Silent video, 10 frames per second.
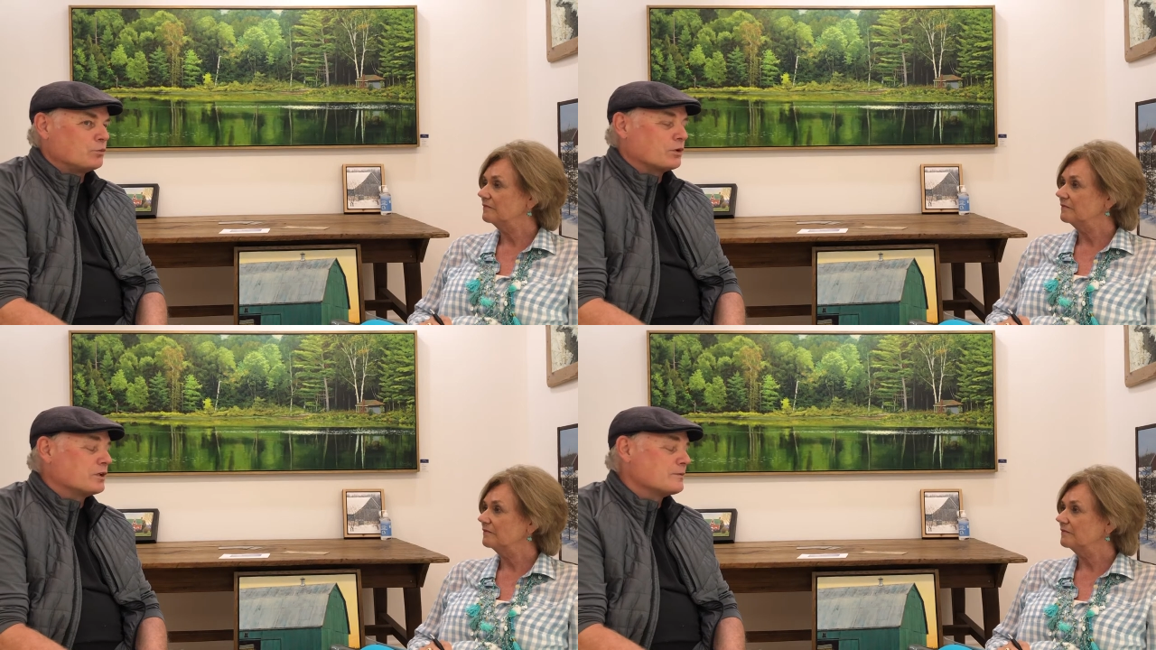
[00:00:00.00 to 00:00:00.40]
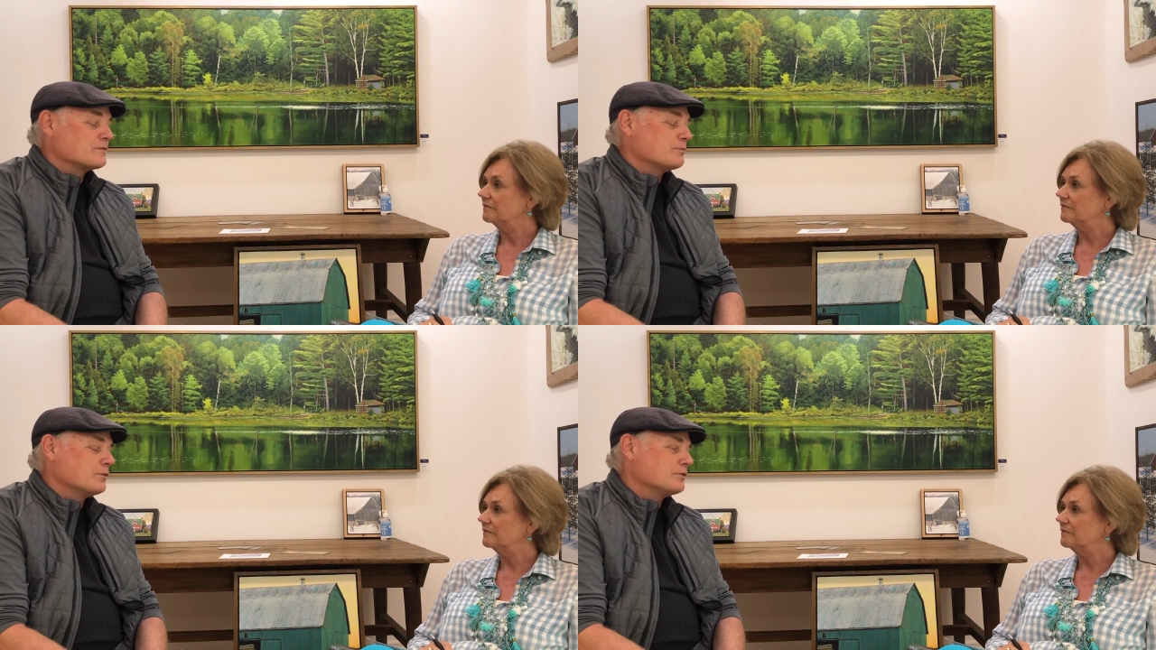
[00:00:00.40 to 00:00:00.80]
Speaker 1: work comes
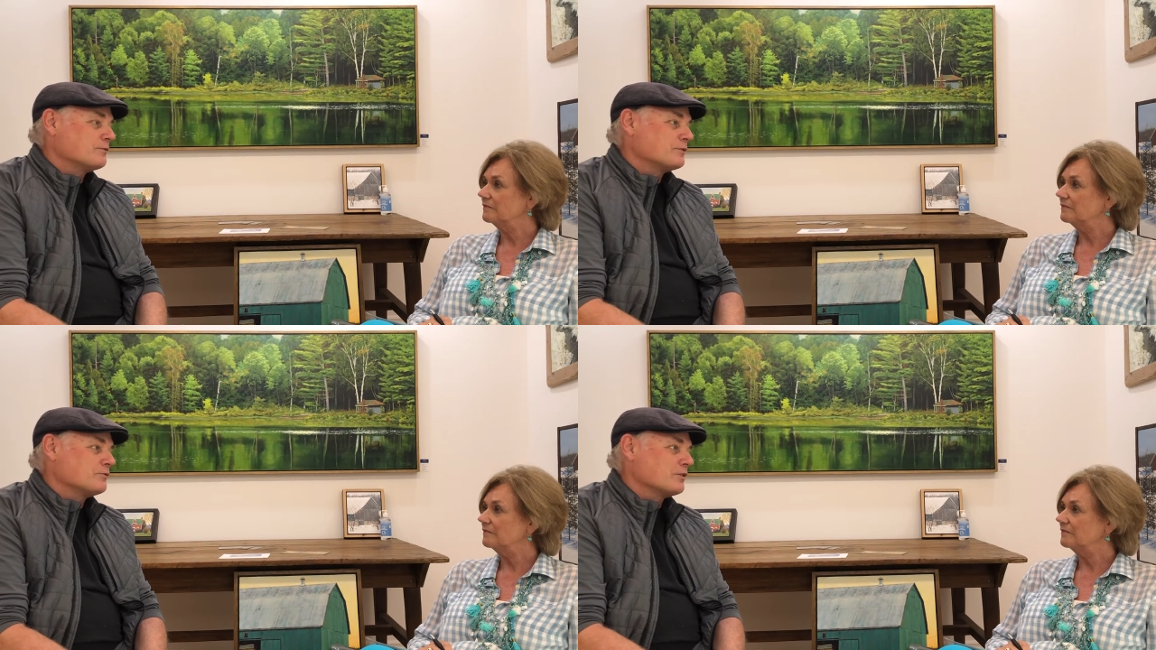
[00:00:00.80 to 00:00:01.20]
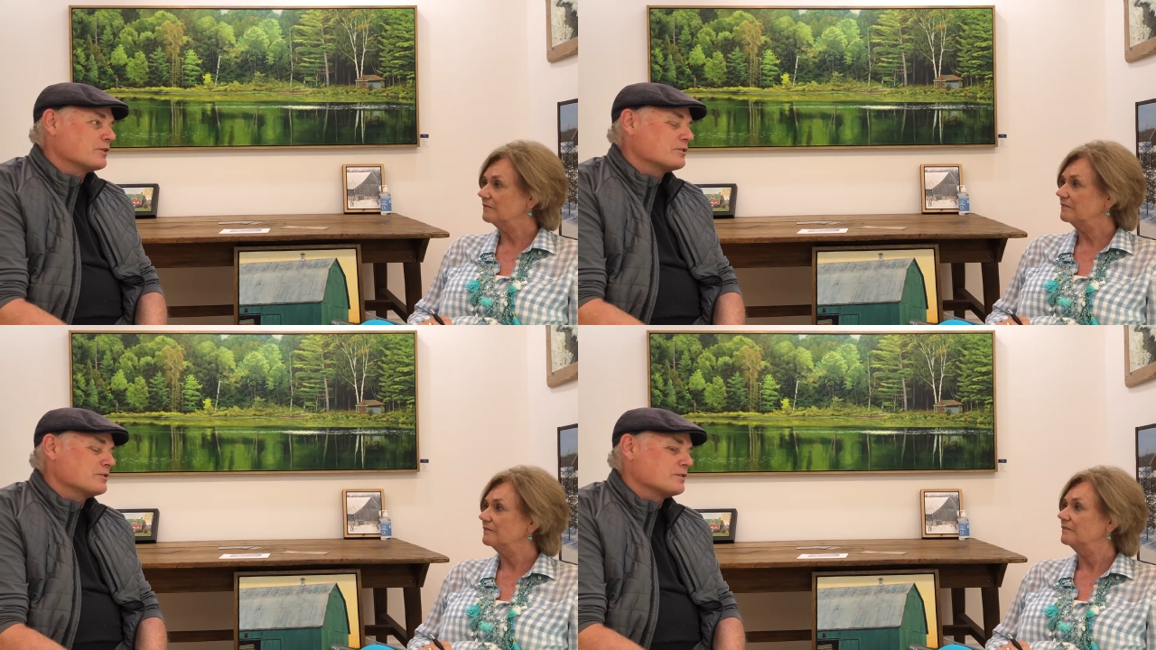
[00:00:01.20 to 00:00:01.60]
from all different
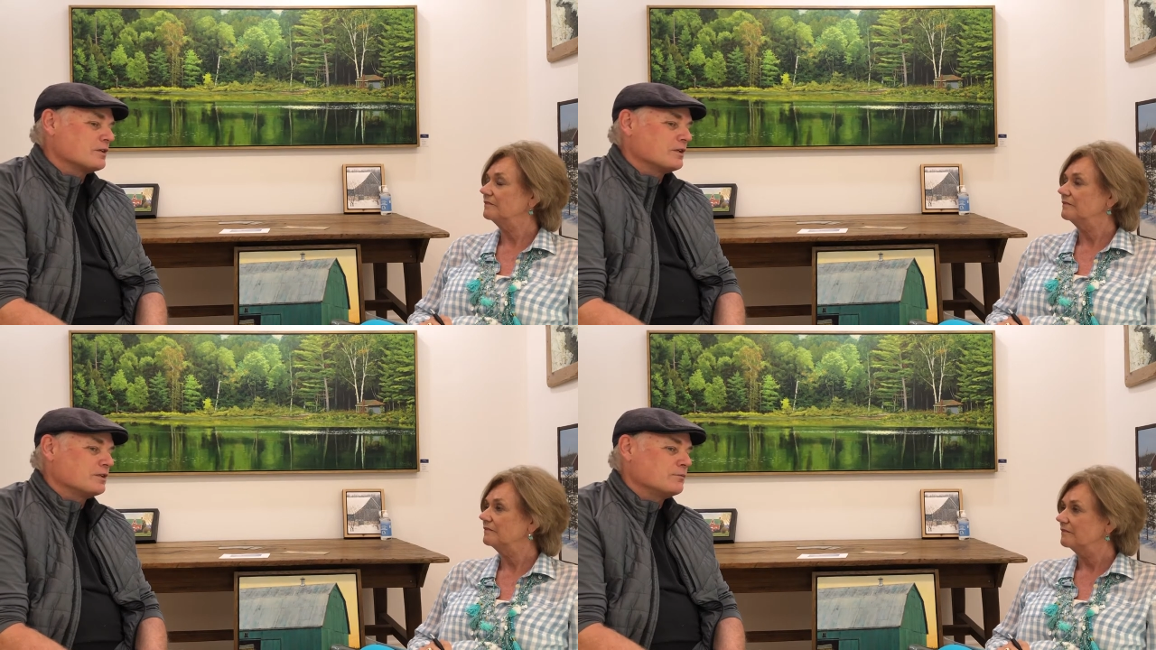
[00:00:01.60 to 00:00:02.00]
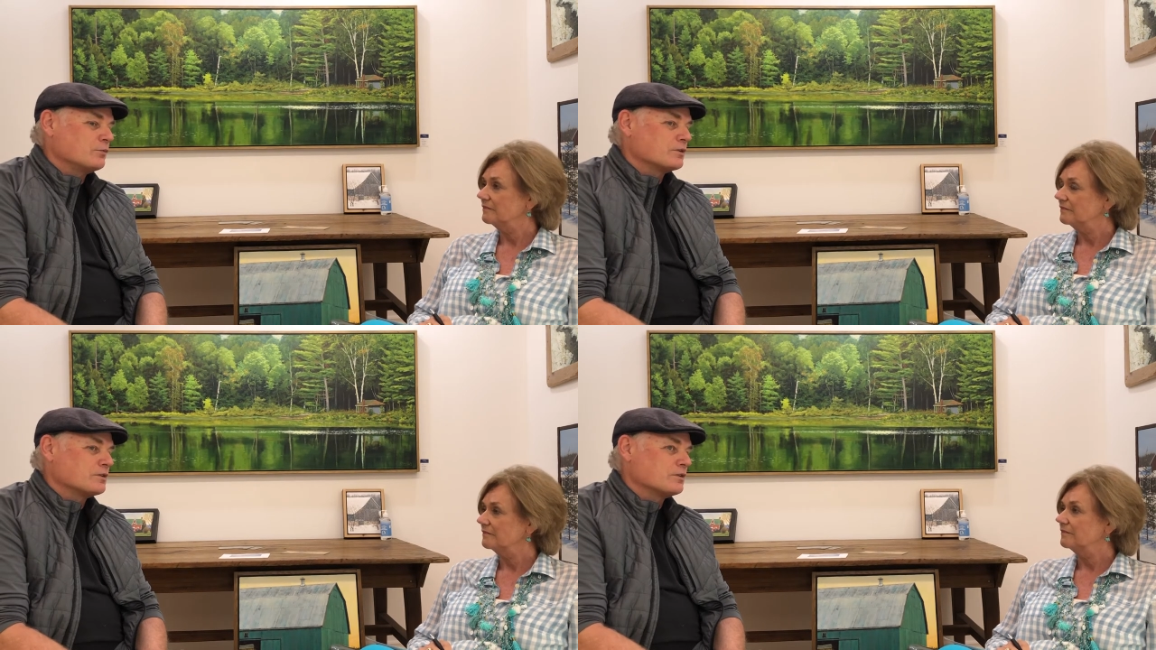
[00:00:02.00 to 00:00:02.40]
directions, and I
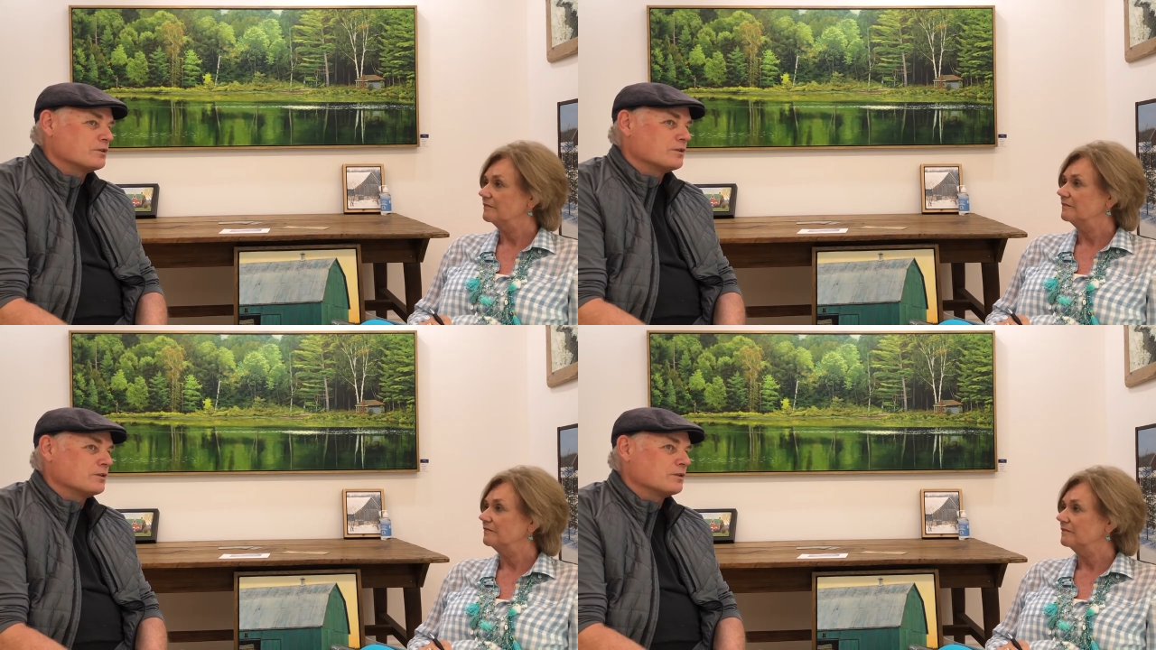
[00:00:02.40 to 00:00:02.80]
worked in uh,